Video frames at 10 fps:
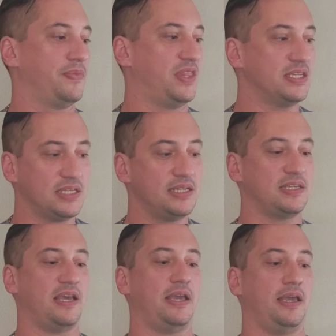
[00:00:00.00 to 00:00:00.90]
This is
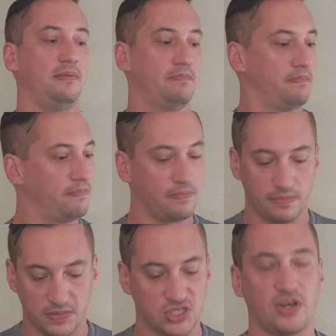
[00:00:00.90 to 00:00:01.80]

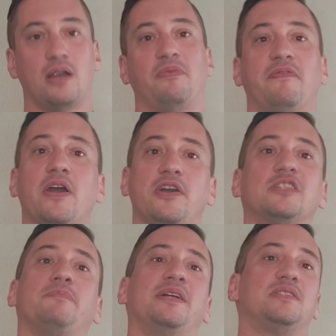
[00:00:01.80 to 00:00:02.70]
straight up a very
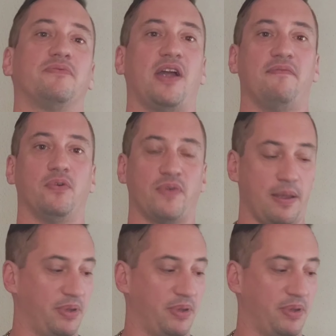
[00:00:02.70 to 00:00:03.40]
expensive rifle, right?